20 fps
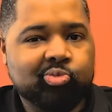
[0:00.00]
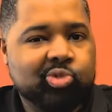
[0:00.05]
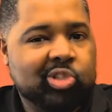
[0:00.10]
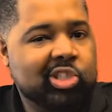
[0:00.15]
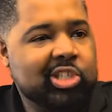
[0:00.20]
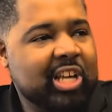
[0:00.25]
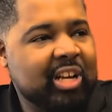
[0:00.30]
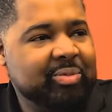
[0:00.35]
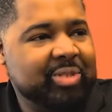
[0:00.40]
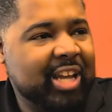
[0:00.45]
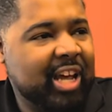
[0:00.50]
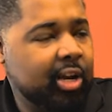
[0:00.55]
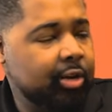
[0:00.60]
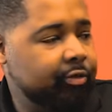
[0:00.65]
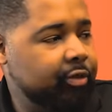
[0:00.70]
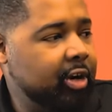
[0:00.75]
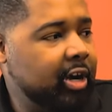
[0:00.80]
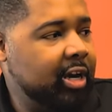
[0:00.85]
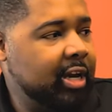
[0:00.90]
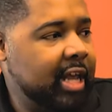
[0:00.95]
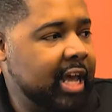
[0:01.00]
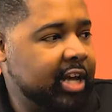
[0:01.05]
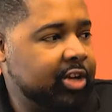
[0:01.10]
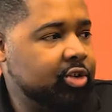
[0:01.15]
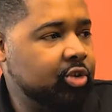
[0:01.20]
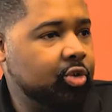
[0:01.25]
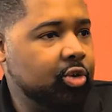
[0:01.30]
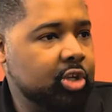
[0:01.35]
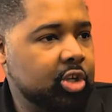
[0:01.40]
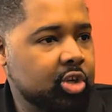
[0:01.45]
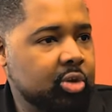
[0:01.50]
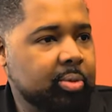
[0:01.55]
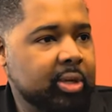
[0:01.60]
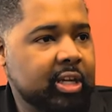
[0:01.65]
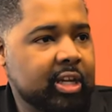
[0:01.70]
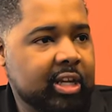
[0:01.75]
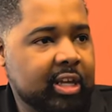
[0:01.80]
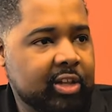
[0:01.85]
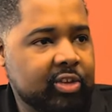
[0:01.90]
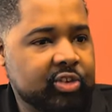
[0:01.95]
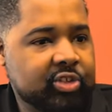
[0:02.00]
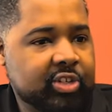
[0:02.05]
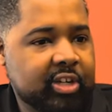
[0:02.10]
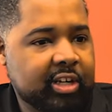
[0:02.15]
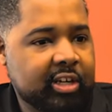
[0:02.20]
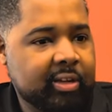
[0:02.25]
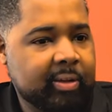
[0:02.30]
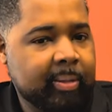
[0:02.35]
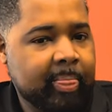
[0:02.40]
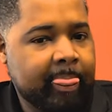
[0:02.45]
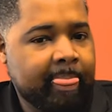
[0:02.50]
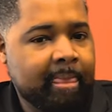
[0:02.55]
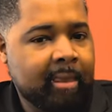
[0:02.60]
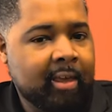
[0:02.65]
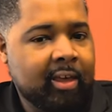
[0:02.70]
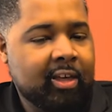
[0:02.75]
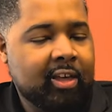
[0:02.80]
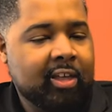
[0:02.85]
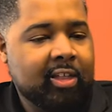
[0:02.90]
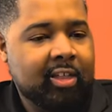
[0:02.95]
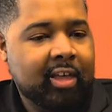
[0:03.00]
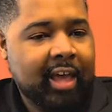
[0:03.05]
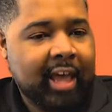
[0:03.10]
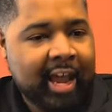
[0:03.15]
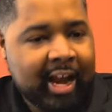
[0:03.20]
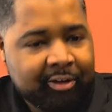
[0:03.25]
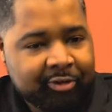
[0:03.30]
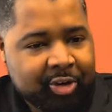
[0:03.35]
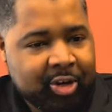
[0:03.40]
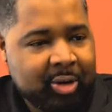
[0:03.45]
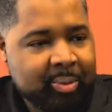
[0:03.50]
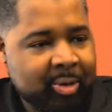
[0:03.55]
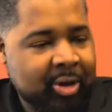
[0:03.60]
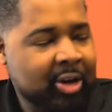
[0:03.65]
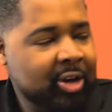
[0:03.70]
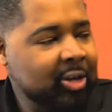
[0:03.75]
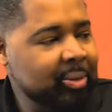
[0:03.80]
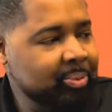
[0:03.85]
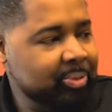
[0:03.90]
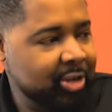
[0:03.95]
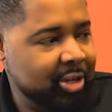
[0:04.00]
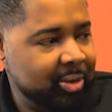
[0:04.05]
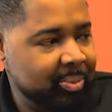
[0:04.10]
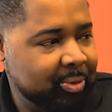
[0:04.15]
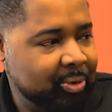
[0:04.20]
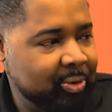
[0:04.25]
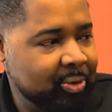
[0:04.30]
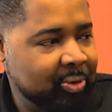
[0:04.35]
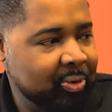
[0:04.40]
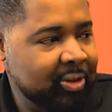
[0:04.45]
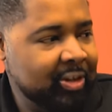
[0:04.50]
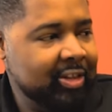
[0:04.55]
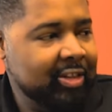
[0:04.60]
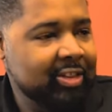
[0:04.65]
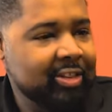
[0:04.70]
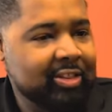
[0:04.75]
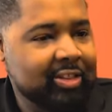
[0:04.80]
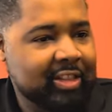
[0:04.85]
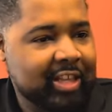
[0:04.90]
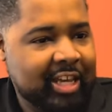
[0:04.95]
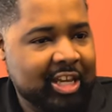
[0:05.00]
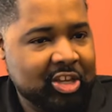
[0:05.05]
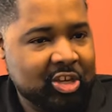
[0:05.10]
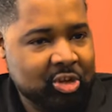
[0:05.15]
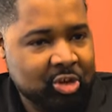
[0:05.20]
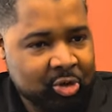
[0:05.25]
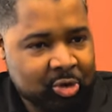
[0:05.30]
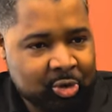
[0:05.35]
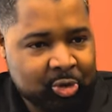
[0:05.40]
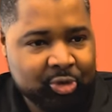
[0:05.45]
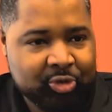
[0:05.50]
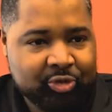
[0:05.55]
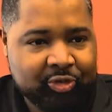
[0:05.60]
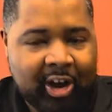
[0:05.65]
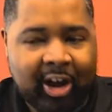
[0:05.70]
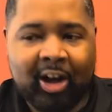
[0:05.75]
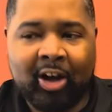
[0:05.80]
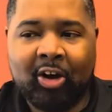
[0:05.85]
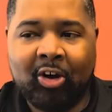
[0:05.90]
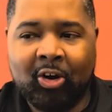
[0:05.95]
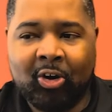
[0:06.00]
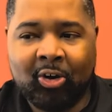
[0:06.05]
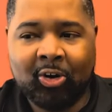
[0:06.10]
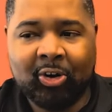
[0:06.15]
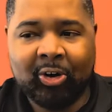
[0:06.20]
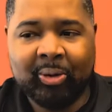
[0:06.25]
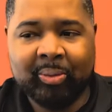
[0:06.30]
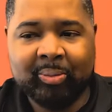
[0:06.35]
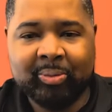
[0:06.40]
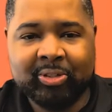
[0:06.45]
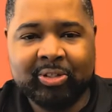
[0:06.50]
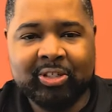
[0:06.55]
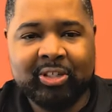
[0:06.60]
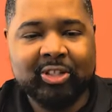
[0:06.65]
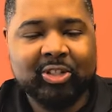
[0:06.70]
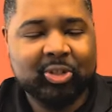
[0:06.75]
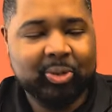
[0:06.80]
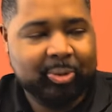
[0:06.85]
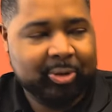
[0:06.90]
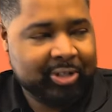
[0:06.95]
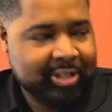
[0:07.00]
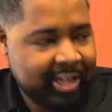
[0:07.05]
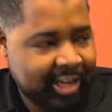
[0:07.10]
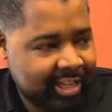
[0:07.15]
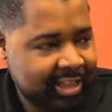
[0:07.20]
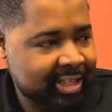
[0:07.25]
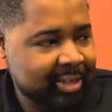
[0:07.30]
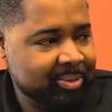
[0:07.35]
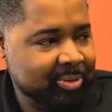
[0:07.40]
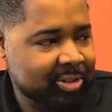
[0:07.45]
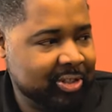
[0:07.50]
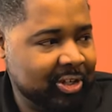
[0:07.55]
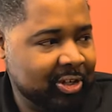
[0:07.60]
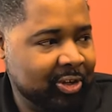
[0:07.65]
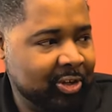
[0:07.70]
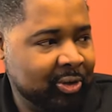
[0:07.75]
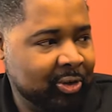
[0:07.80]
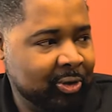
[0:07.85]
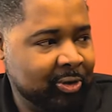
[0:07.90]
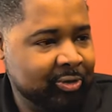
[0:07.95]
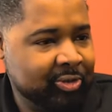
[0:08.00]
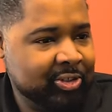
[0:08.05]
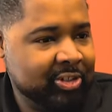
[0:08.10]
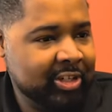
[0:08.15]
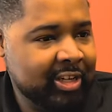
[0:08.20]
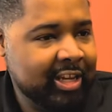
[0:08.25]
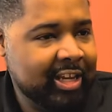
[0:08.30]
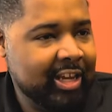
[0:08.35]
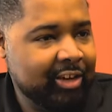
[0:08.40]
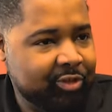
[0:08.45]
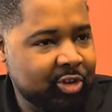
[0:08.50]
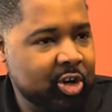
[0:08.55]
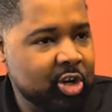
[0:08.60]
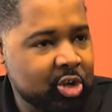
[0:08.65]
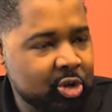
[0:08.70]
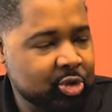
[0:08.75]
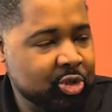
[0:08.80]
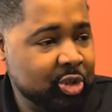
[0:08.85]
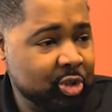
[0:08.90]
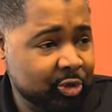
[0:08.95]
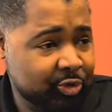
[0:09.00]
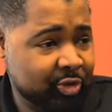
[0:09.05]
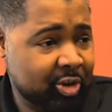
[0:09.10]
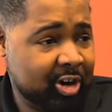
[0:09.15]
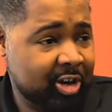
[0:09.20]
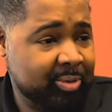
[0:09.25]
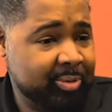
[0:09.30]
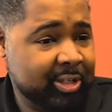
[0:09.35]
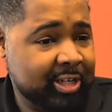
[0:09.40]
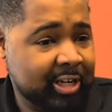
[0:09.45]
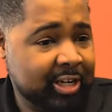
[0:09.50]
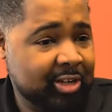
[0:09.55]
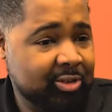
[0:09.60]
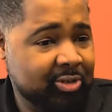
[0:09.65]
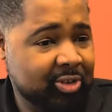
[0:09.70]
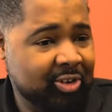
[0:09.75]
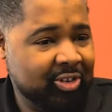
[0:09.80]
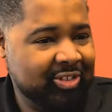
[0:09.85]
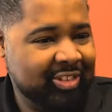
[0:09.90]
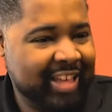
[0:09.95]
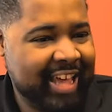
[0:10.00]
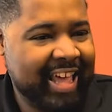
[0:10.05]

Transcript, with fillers: just comes down to very natural human instinct. African-American people mm-hmm. that use firearms to protect themselves, if you're using the firearm to protect yourself,